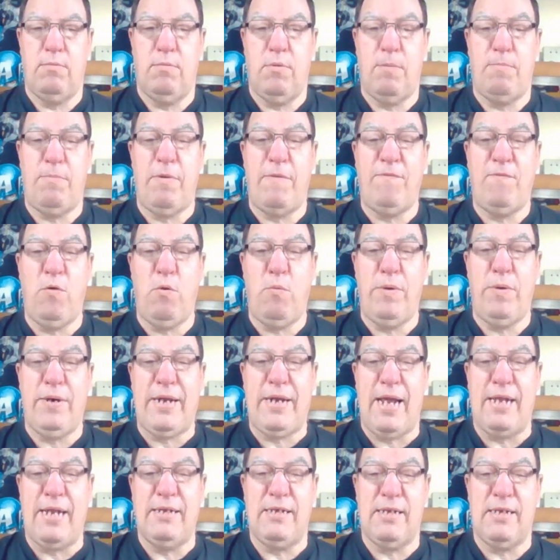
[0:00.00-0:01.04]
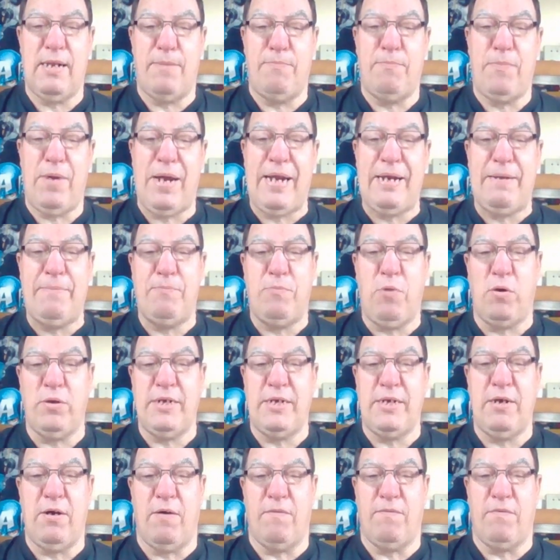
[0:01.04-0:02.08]
But before we get into the main
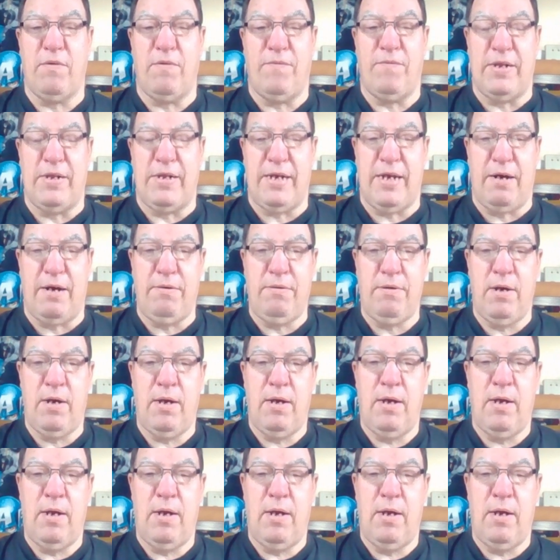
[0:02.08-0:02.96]
body of the video,